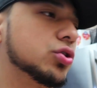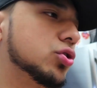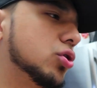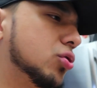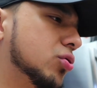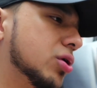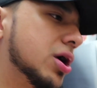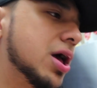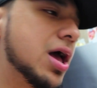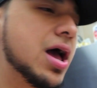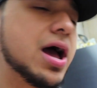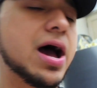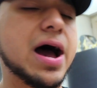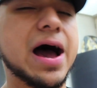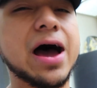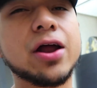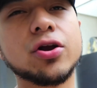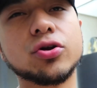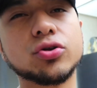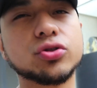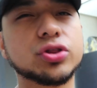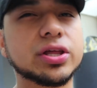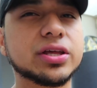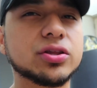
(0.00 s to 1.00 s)
You know, I
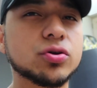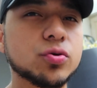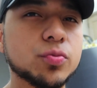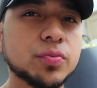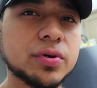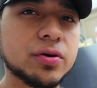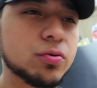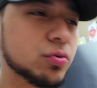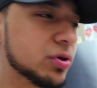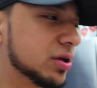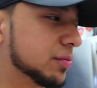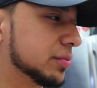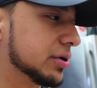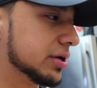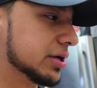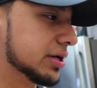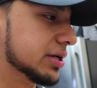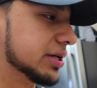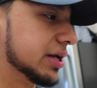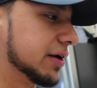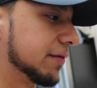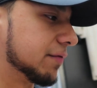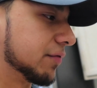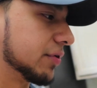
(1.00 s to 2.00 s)
don't think there would really be a
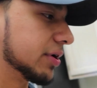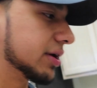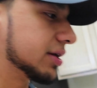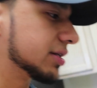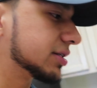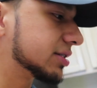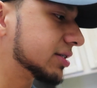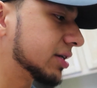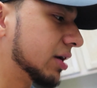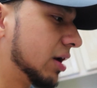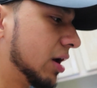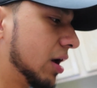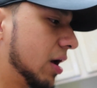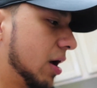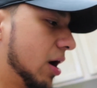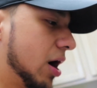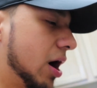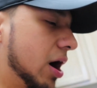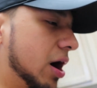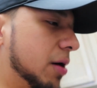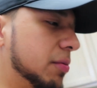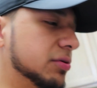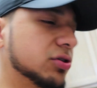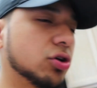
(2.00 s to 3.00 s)
difference
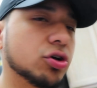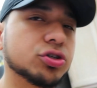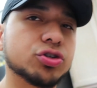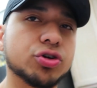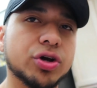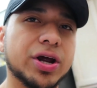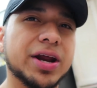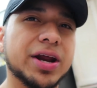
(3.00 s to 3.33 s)
as long as you're